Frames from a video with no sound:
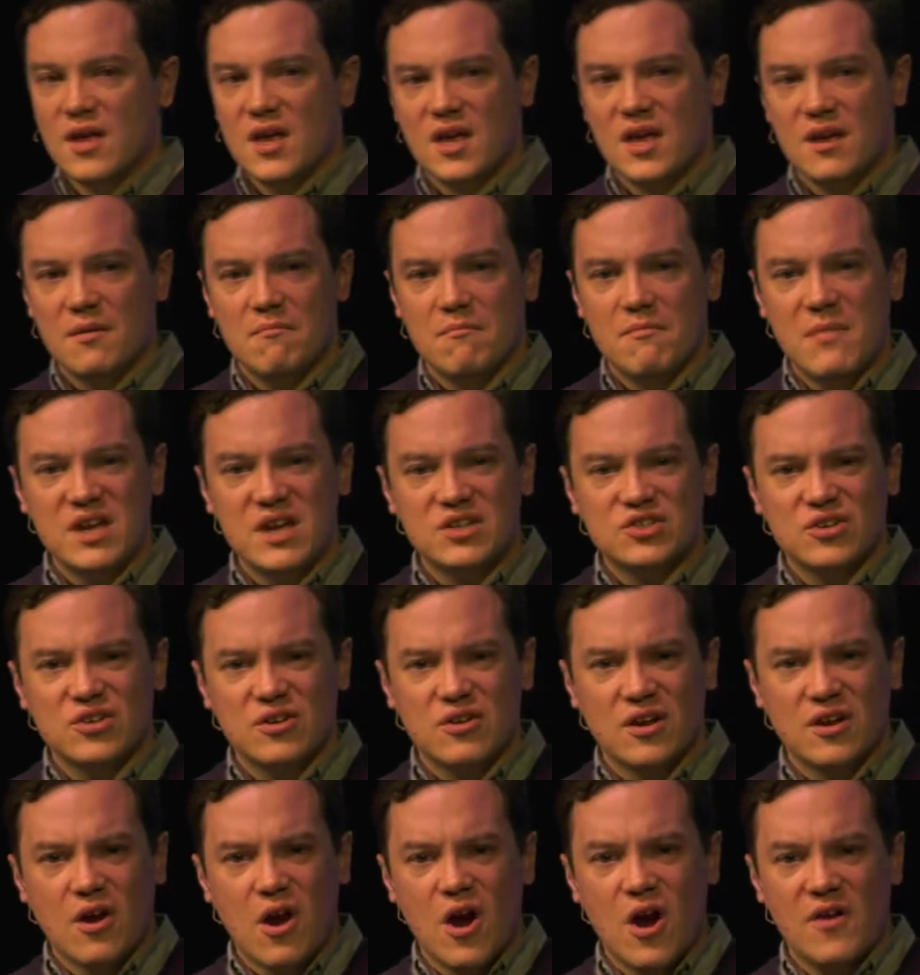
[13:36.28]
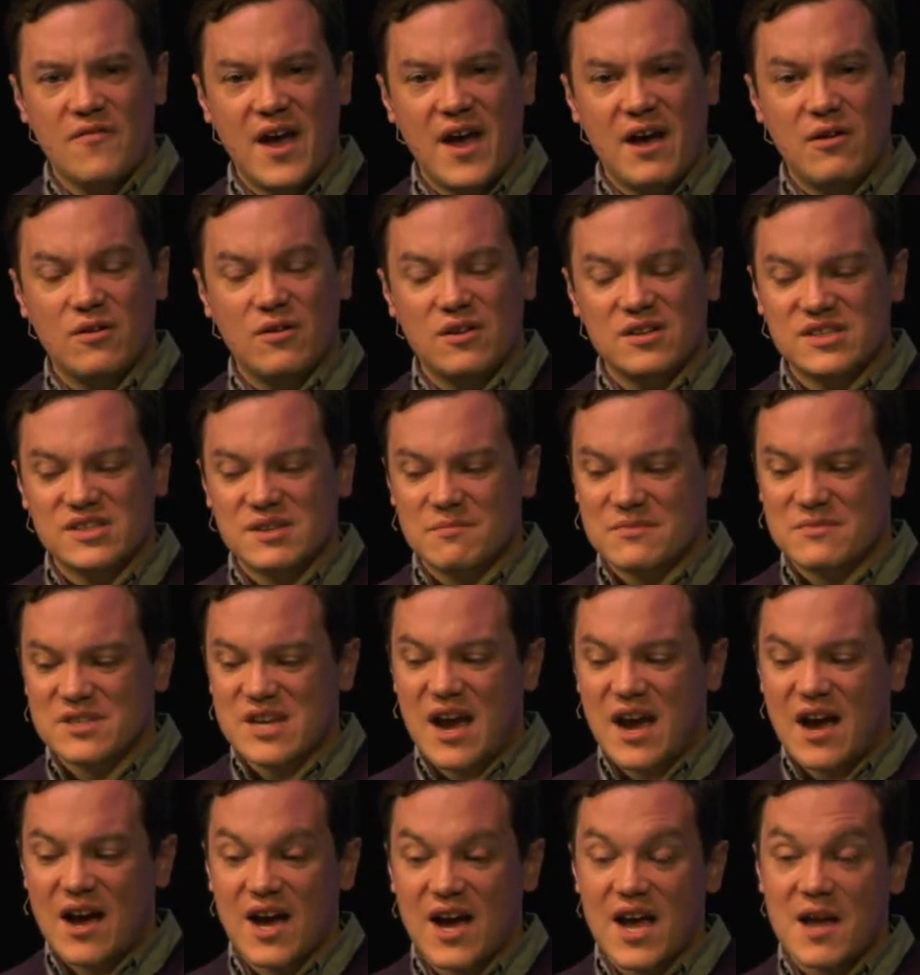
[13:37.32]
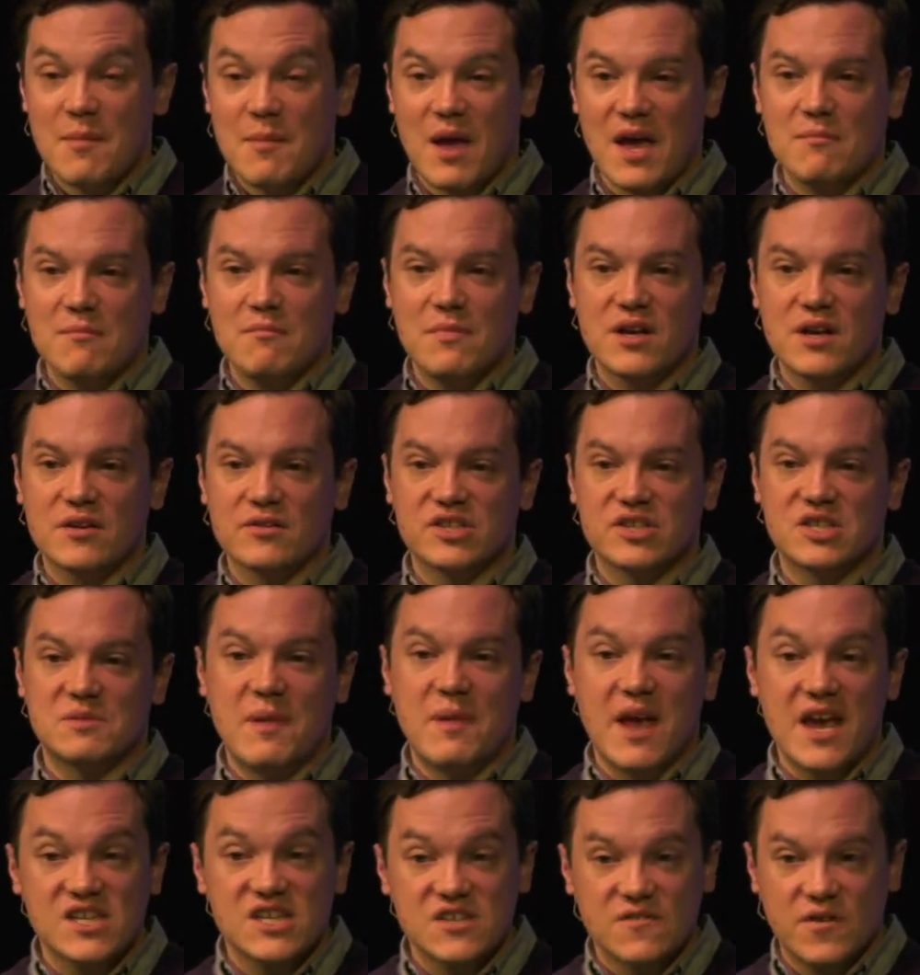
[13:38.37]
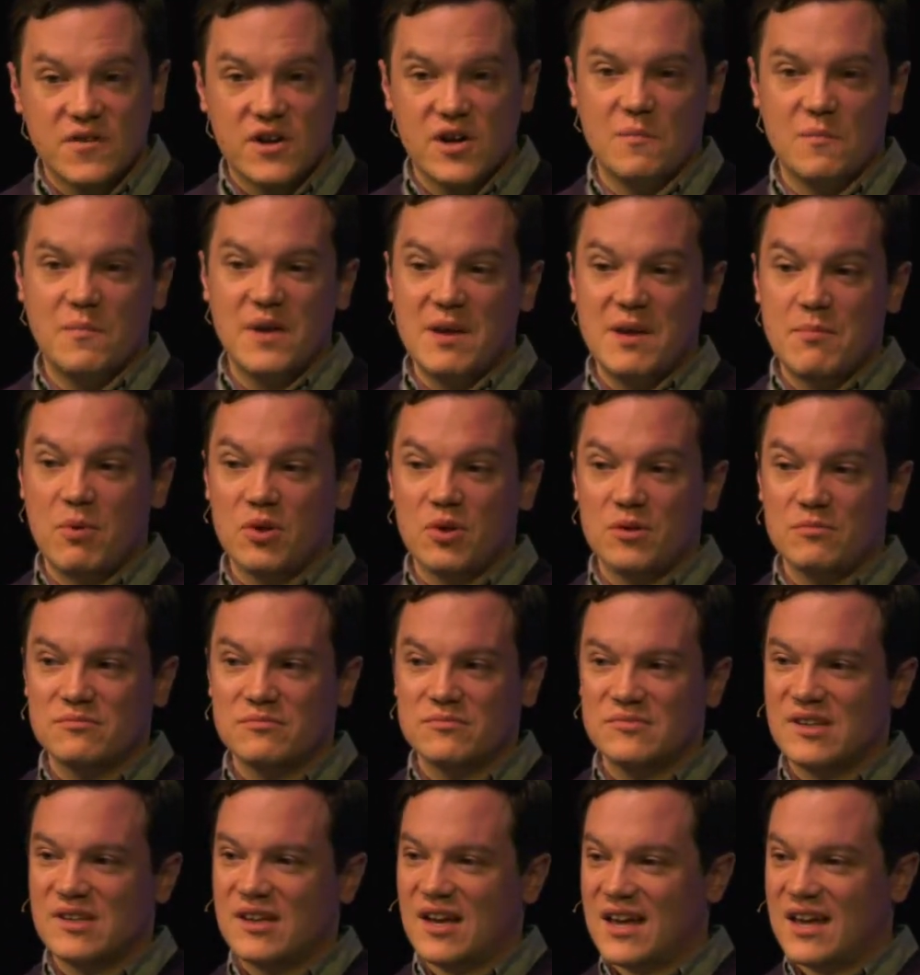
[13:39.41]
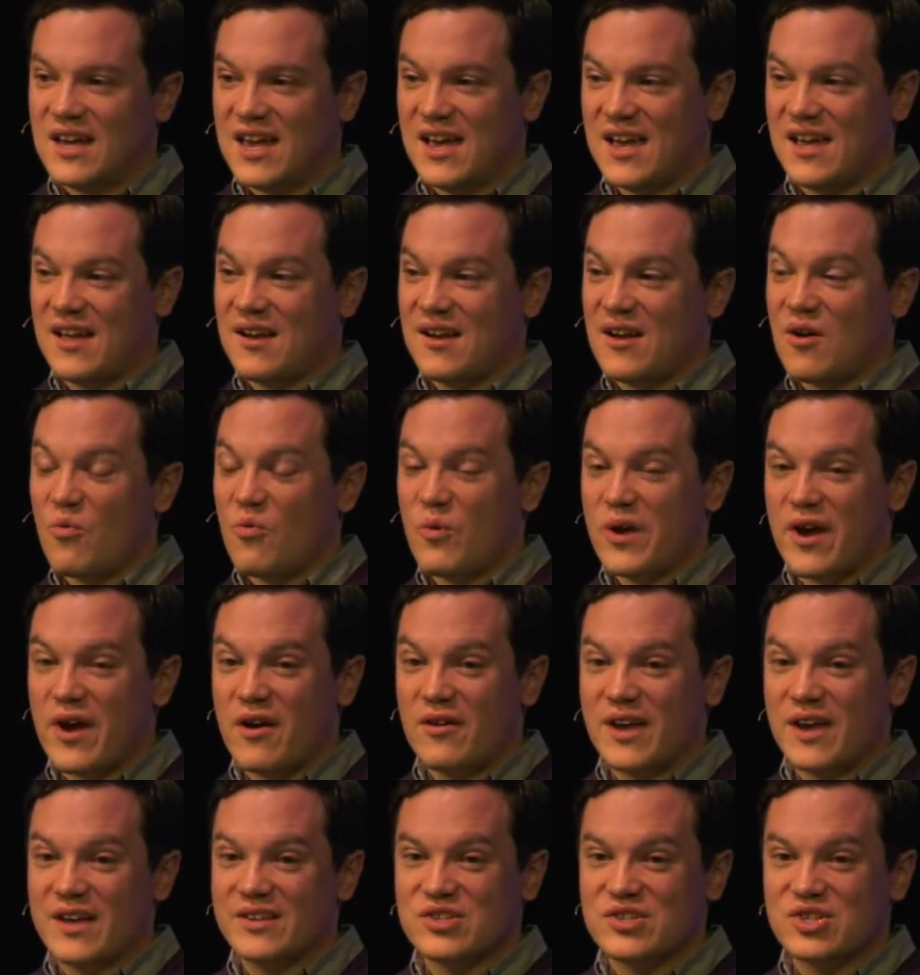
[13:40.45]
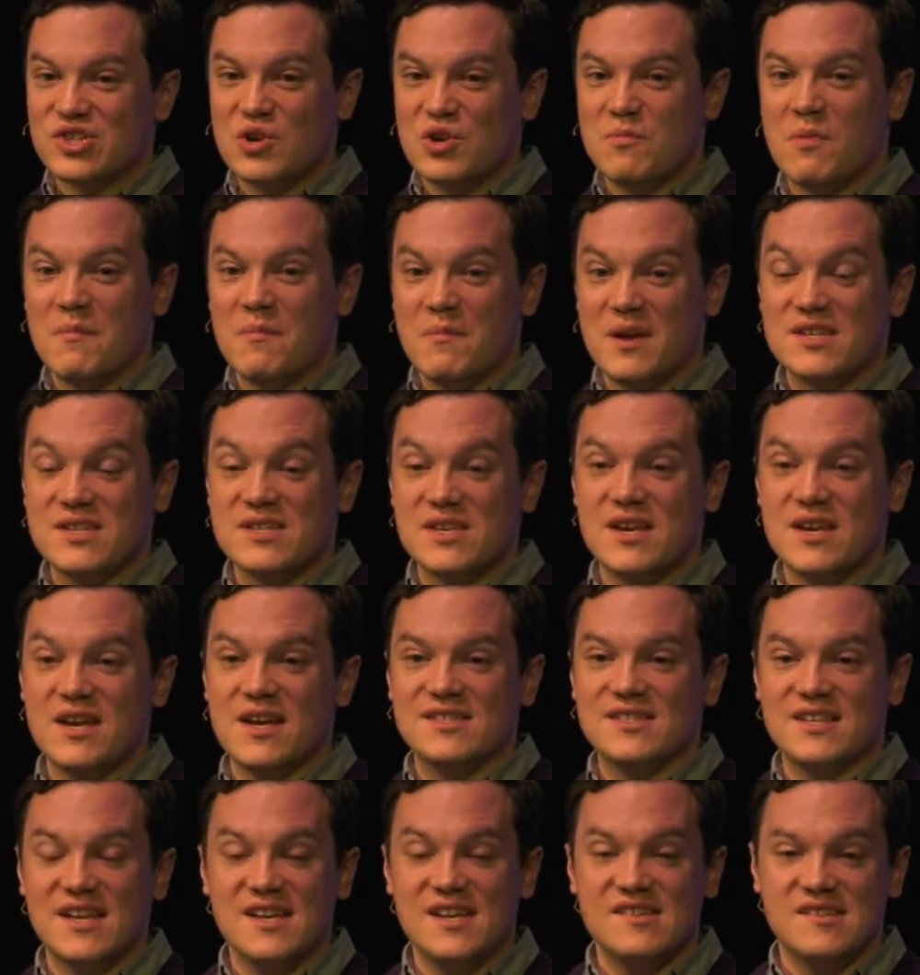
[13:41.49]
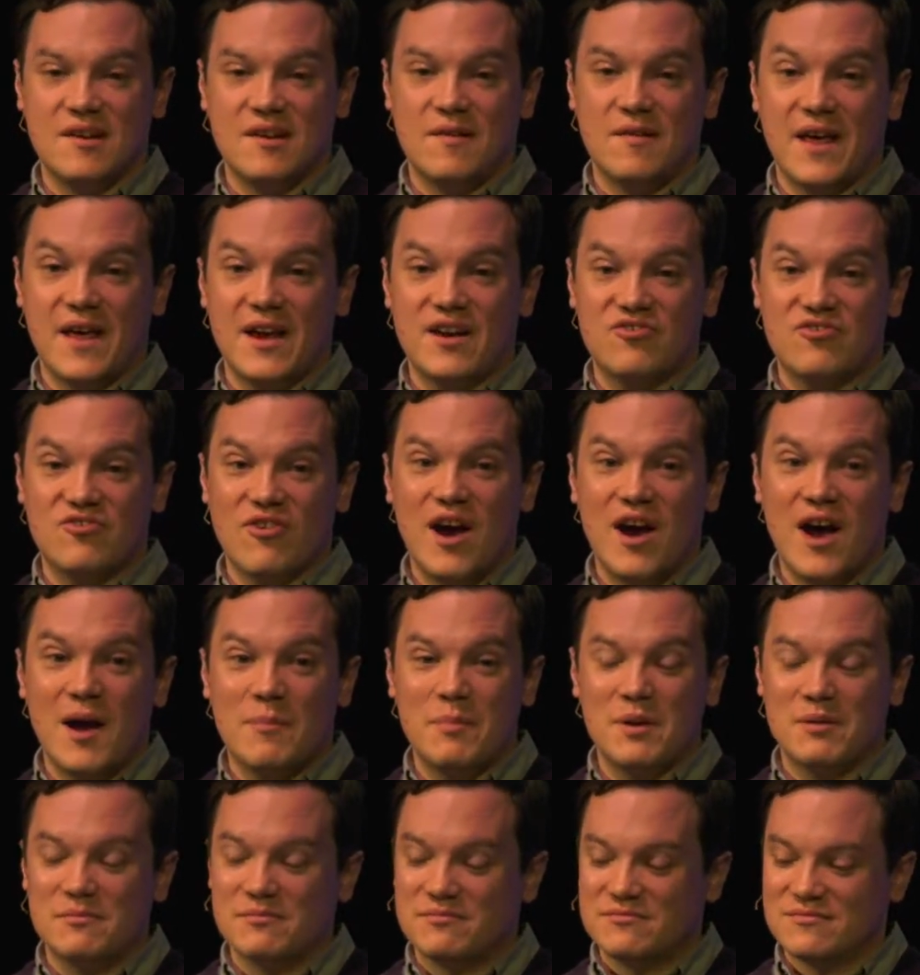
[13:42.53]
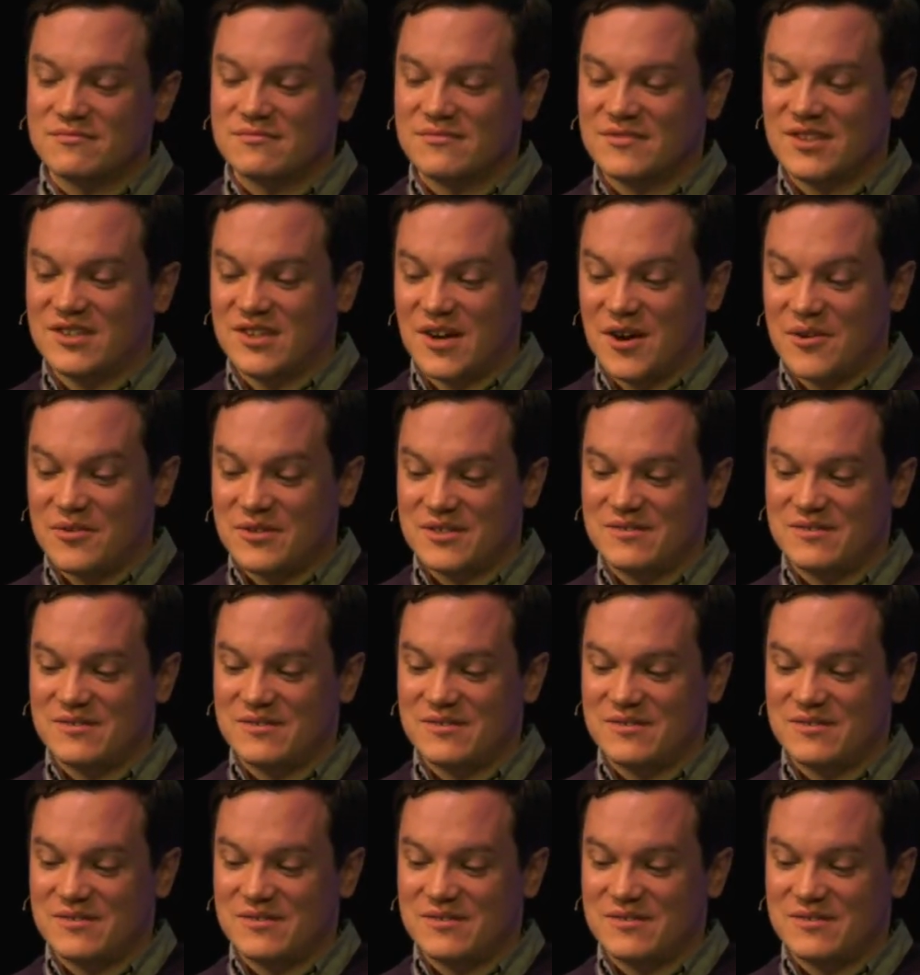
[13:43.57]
Make sure to carve out some time and mental space for your people. Again, we all get super busy. It's easy to let it drop. Don't.